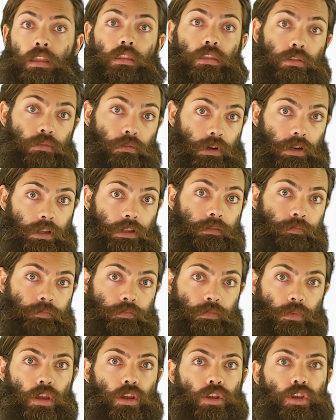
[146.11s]
Three,
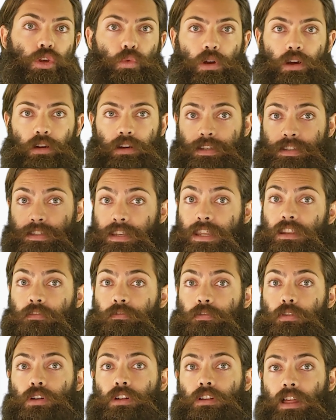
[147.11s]
you wear a
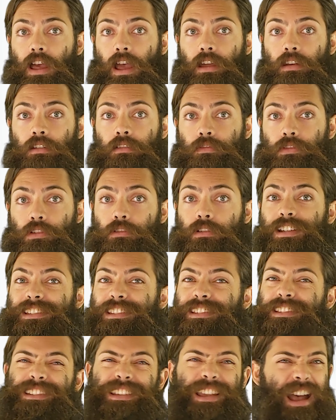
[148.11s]
tinfoil hat for
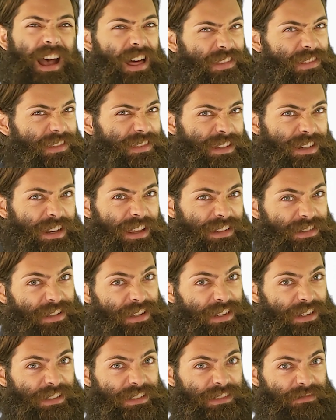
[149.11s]
reasons other than
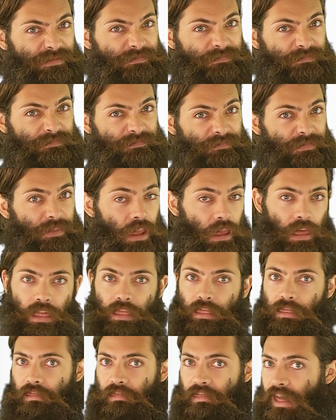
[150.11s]
aesthetics.
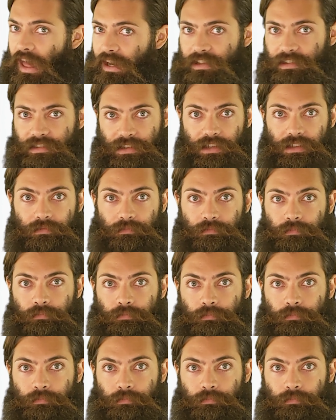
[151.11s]
That is it.